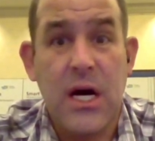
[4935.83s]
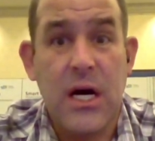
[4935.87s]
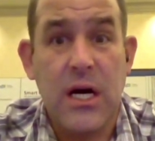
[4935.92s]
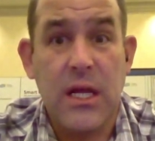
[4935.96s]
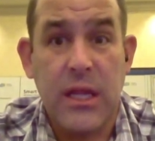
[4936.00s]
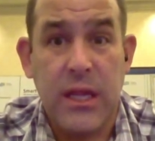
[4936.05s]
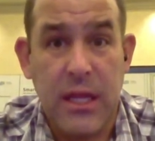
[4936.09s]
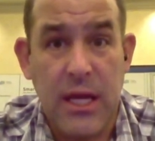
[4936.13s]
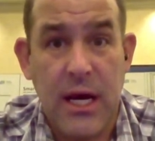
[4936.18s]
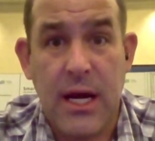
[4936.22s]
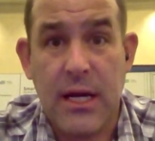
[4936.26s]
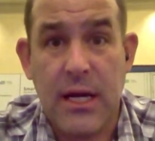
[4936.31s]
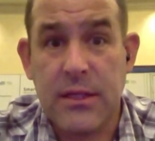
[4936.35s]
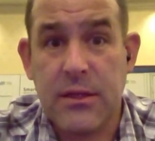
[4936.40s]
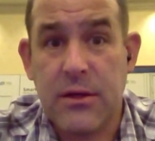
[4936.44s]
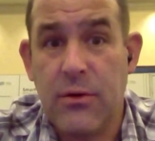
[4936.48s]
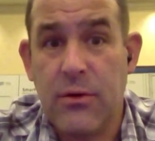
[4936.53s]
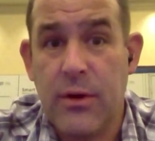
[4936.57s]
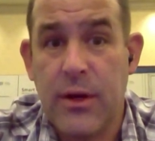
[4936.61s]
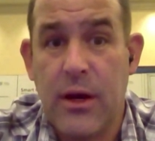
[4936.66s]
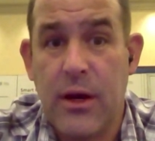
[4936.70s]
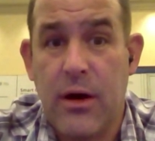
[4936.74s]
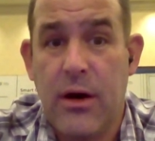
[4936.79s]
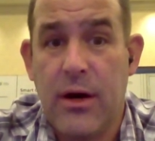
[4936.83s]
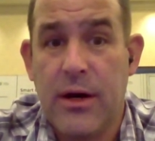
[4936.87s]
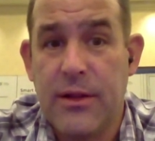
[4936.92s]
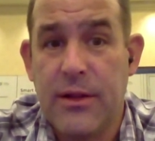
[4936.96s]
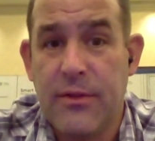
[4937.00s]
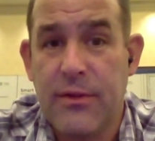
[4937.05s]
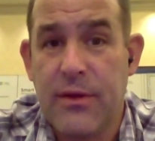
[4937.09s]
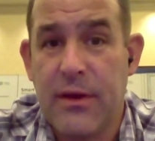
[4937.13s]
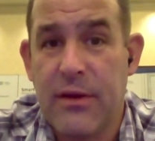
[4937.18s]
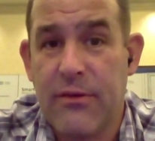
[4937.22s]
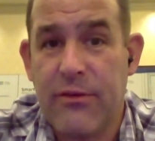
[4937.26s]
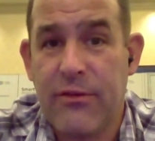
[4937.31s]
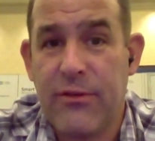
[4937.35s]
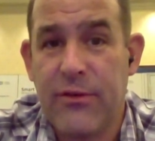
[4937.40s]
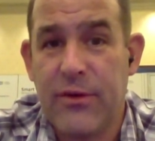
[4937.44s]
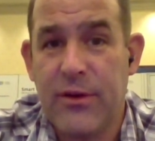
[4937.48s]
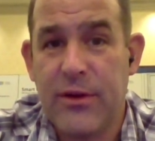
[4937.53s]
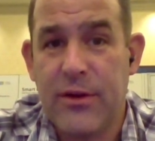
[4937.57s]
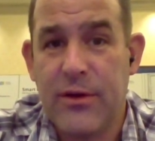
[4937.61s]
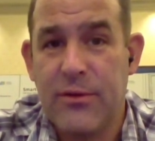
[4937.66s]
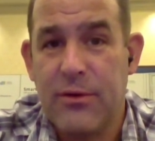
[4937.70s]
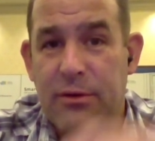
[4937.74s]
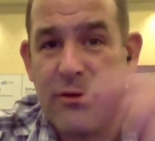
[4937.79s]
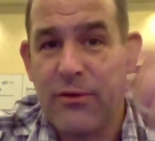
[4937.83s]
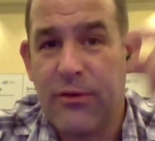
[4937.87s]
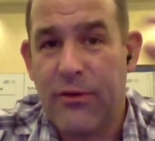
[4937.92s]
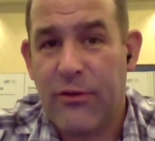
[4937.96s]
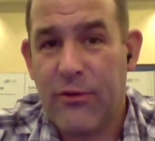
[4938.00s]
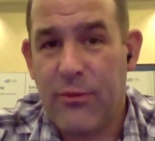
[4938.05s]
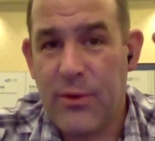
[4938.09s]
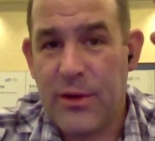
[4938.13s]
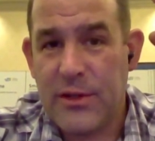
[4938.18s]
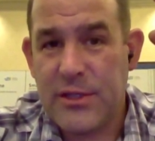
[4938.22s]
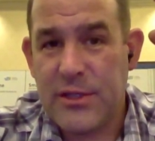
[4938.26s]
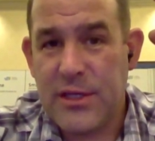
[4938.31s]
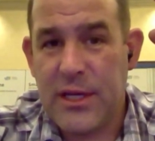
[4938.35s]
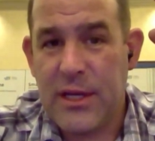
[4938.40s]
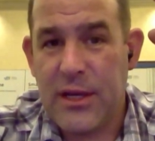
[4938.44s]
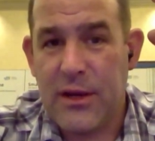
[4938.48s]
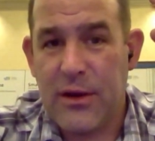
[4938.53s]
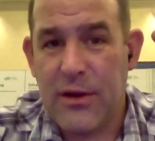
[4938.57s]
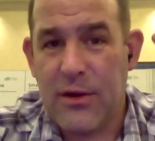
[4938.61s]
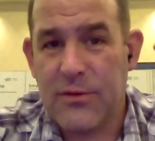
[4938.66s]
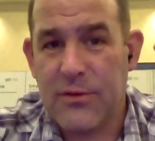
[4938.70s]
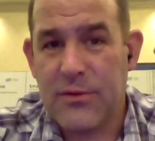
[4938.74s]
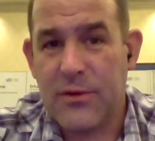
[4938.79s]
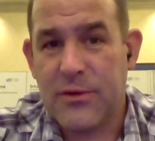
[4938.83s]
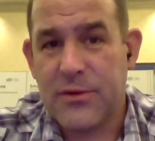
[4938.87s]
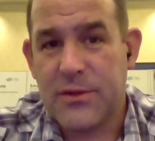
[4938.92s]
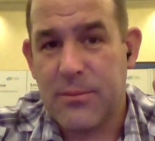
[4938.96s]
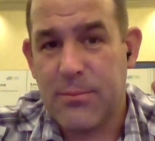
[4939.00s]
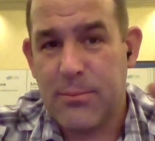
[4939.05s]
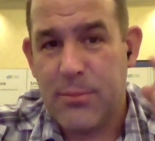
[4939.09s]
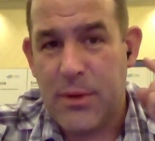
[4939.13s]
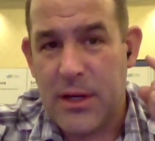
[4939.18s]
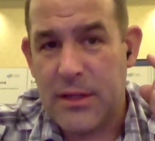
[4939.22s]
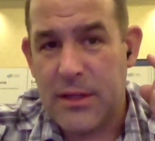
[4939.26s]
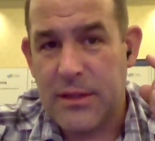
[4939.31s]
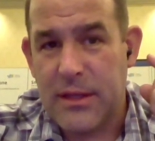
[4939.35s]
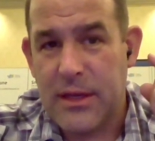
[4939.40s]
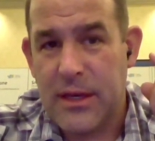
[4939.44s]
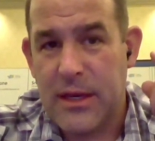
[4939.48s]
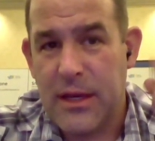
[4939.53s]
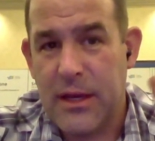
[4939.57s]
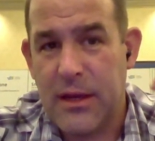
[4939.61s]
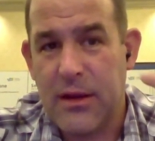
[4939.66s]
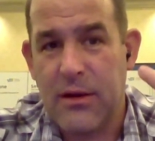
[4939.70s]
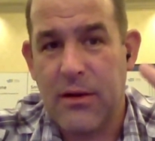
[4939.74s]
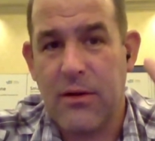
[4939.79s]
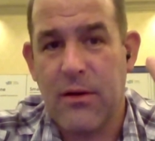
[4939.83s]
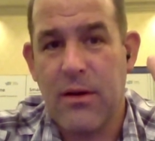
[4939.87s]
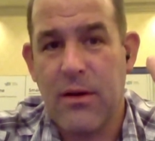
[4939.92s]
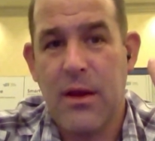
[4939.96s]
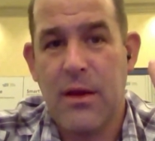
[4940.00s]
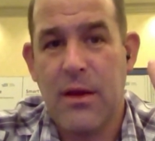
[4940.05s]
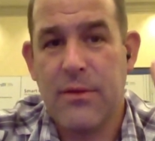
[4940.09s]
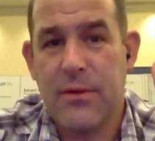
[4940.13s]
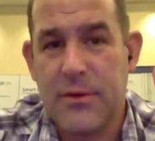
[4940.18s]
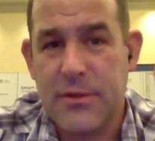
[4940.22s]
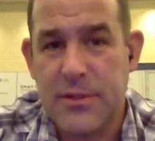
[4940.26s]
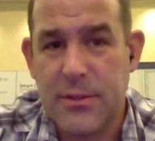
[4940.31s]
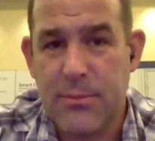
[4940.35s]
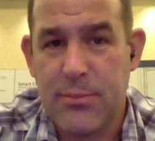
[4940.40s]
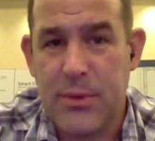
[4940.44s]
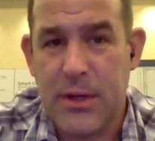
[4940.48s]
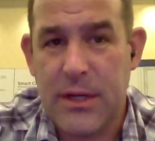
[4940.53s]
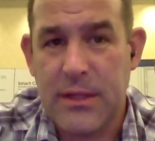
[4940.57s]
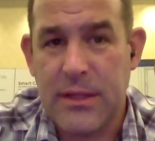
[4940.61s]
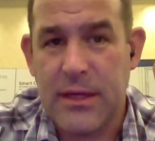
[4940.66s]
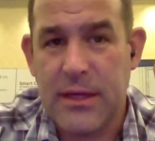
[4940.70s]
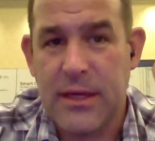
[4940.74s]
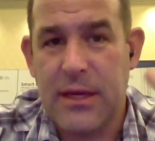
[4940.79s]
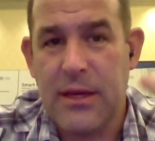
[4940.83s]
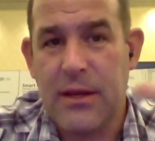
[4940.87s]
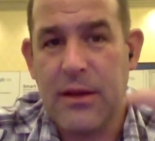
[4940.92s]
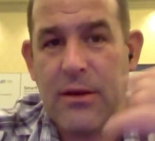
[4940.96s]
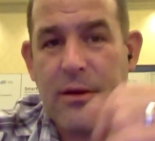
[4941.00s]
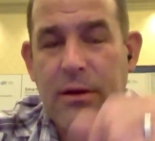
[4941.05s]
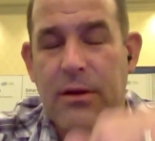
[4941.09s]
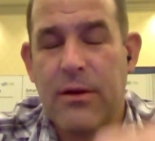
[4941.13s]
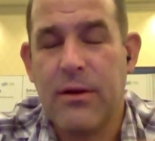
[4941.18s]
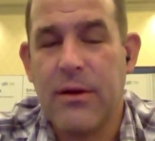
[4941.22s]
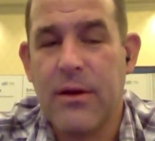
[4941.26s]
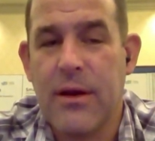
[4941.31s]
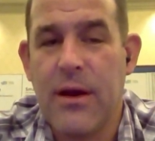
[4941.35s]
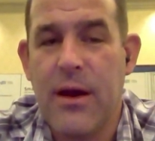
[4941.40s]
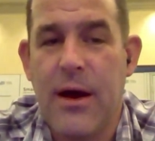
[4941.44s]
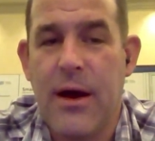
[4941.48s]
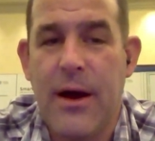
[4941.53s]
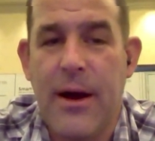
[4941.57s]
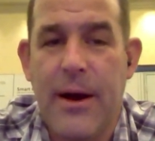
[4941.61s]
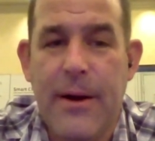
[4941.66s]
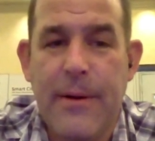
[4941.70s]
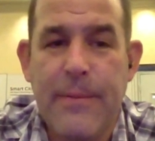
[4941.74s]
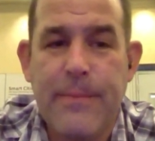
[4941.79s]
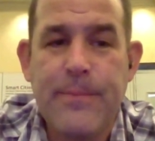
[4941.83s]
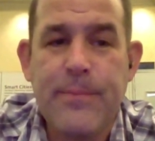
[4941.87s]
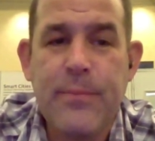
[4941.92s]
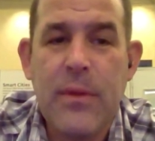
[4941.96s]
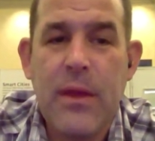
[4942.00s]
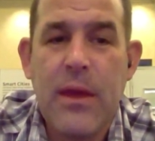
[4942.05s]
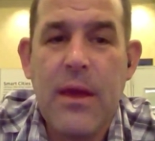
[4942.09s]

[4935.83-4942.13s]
a lot going on in this you know there's a switch here there's a button here there's a button here um,